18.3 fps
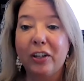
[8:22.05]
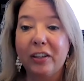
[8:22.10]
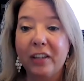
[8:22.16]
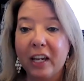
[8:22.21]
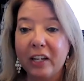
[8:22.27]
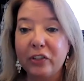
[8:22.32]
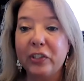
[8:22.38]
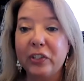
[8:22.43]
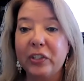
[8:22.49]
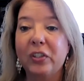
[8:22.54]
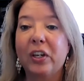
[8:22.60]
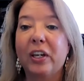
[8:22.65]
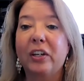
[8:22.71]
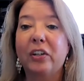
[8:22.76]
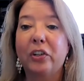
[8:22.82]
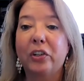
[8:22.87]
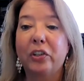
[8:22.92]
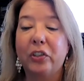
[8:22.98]
our
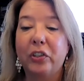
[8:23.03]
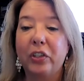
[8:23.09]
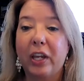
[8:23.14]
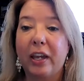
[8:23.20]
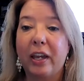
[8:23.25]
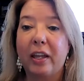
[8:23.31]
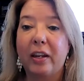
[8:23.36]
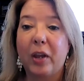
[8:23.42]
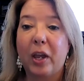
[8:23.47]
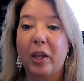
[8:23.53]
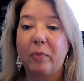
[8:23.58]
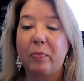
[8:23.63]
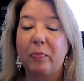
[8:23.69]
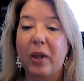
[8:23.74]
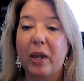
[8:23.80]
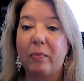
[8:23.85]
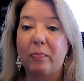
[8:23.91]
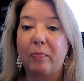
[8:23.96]
legislators and,
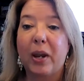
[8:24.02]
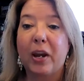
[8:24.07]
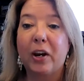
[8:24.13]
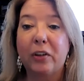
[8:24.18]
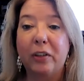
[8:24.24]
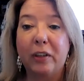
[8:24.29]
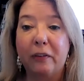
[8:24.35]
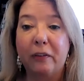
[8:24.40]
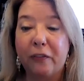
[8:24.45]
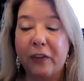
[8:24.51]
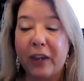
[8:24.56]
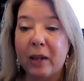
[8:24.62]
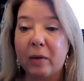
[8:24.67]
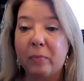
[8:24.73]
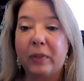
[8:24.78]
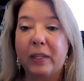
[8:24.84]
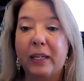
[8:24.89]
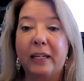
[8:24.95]
and, and Maryland
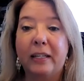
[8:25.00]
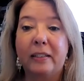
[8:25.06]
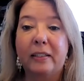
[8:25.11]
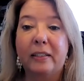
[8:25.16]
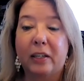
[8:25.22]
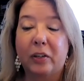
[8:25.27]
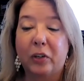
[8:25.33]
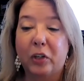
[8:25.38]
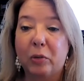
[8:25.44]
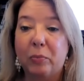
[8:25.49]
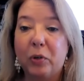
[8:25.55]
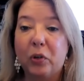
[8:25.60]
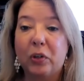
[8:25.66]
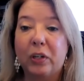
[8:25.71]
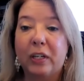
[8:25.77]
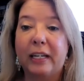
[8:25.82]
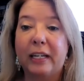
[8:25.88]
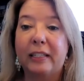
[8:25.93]
families and
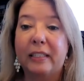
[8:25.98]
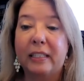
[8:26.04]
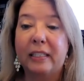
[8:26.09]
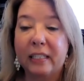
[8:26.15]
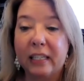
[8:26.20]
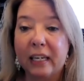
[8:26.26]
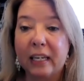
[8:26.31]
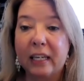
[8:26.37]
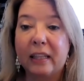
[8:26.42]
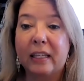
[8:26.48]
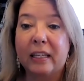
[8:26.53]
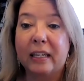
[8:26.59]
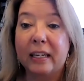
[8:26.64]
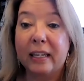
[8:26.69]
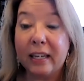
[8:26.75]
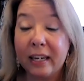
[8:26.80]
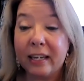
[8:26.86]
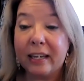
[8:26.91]
communities see
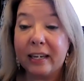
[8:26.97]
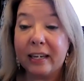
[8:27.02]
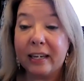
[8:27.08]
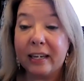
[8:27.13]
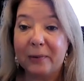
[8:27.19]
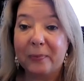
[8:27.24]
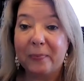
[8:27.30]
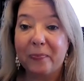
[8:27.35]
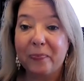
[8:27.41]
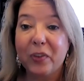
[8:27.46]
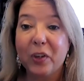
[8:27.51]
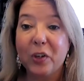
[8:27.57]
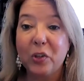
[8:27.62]
the need